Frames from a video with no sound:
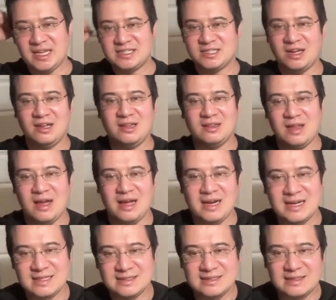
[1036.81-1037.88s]
I saw a
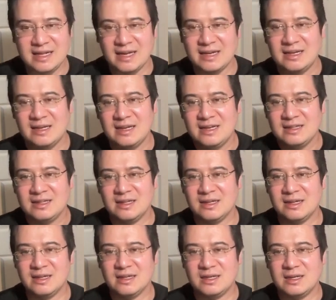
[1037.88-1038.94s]
lot, is that
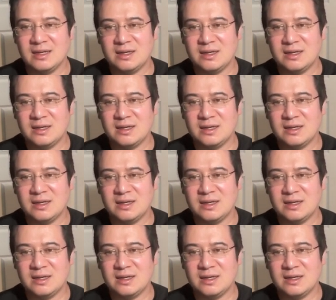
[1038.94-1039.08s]
the